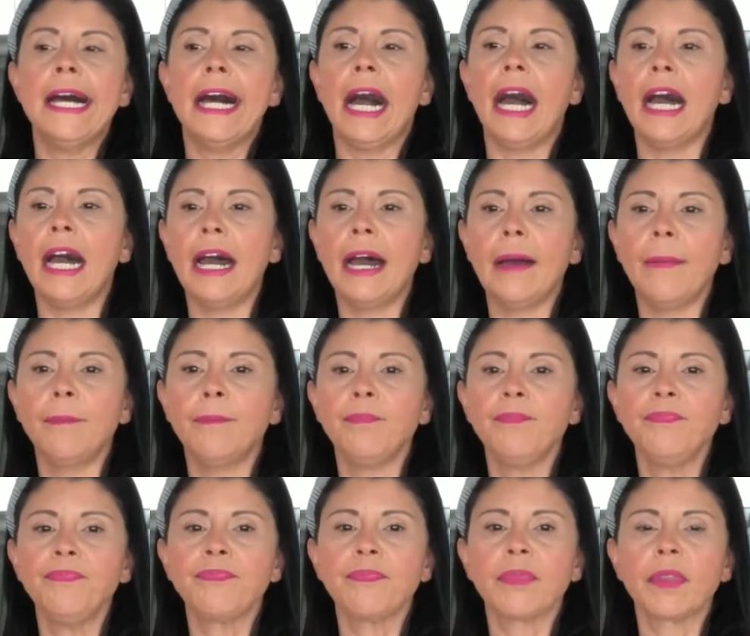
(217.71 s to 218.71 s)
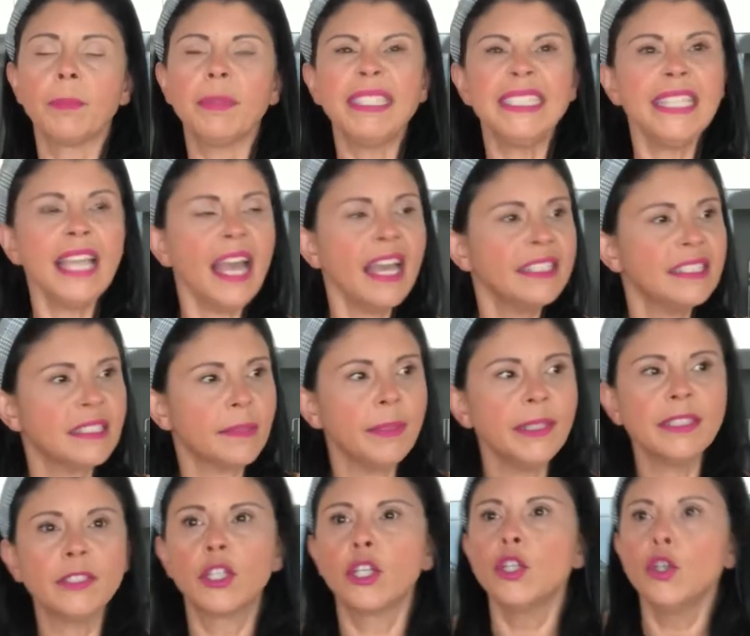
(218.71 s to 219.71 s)
But yeah, it's a
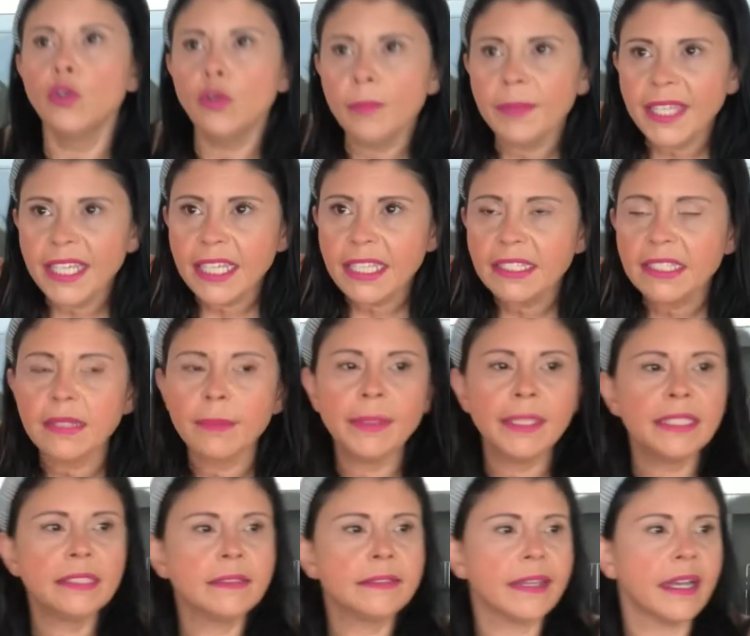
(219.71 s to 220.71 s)
bit gloomy, it's a bit